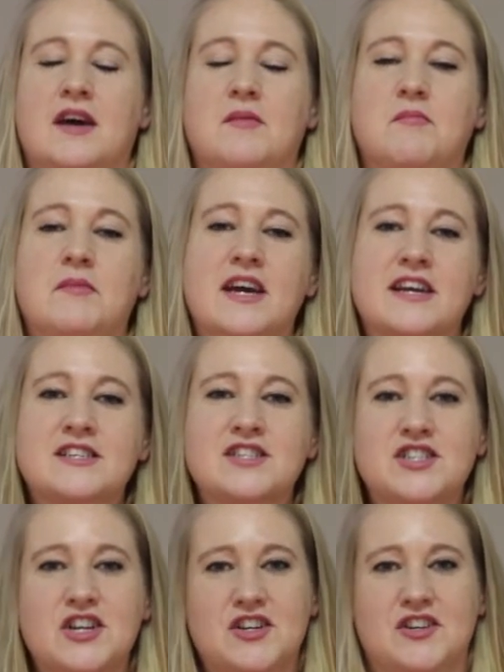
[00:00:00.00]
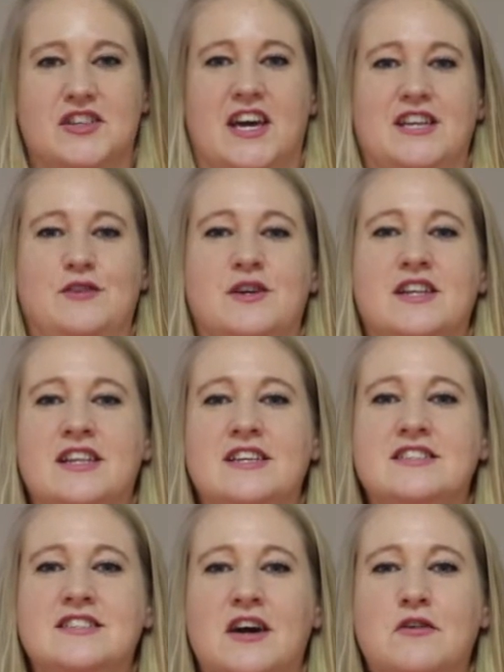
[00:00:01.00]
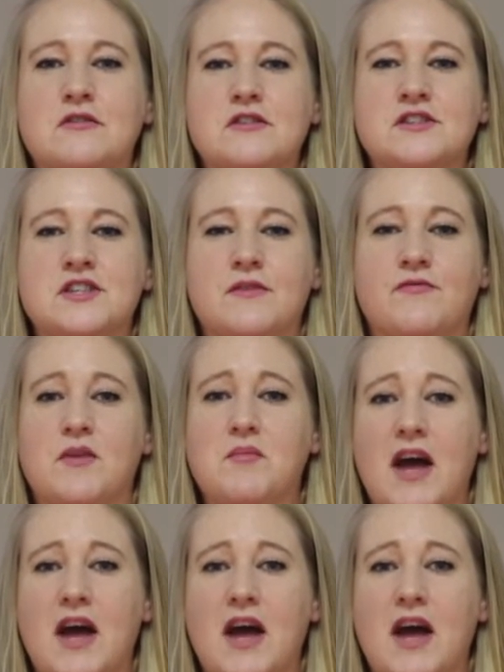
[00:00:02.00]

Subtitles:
Make sure that you enlist ownership from